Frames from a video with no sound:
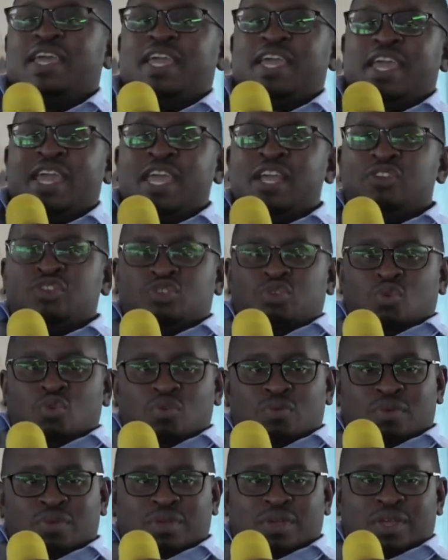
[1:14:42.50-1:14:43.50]
into
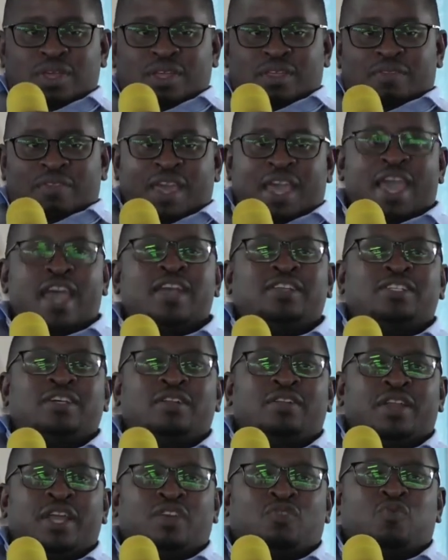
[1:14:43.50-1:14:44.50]
the Airtel
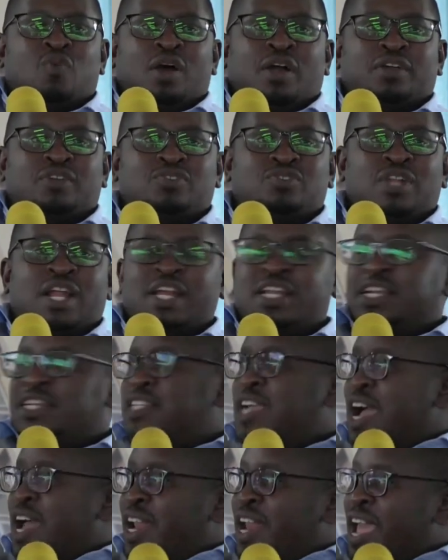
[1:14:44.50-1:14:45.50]
network so that it
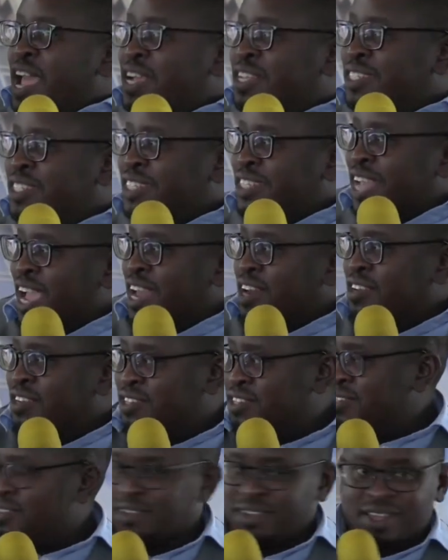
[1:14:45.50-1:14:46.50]
can
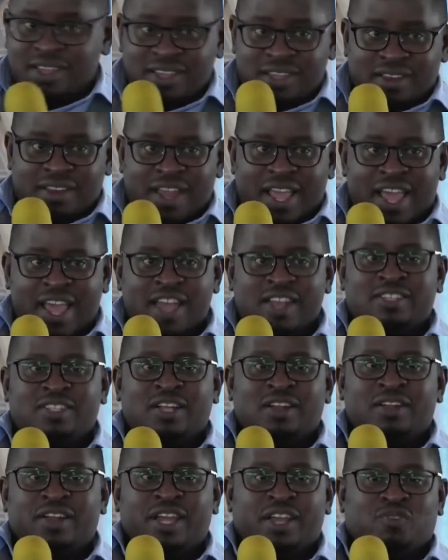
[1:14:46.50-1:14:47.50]
extend the
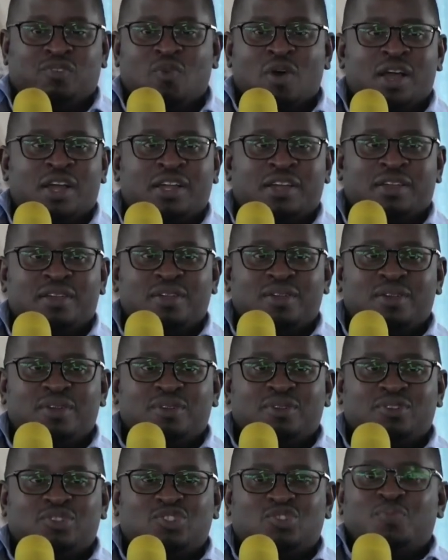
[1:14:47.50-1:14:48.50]
Airtel network
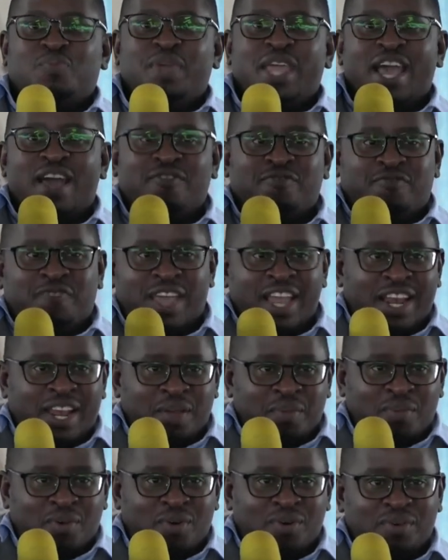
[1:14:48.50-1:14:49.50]
to be
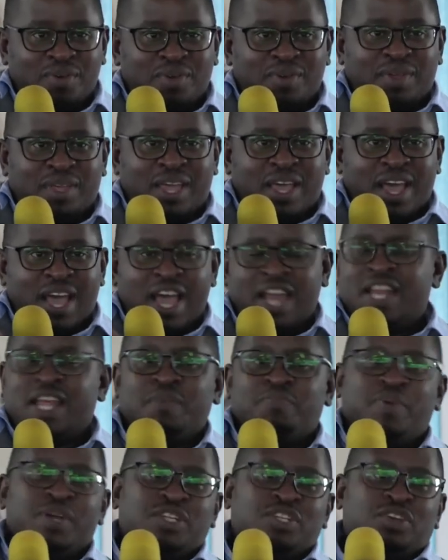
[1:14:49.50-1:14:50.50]
available at that
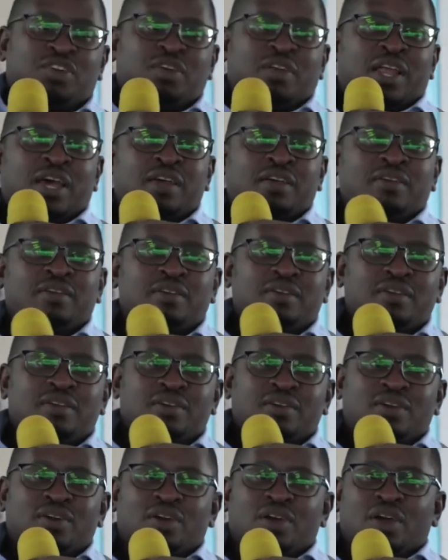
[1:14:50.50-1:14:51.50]
particular
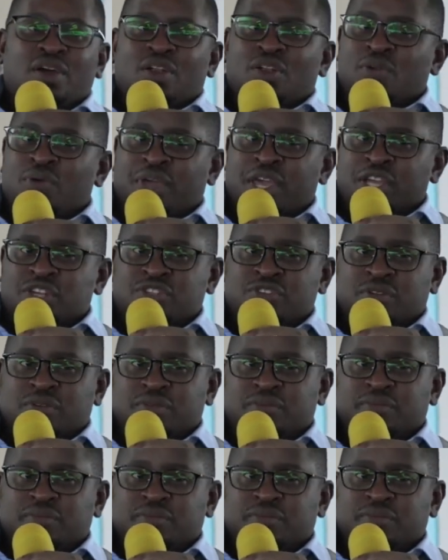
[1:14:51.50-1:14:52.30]
location.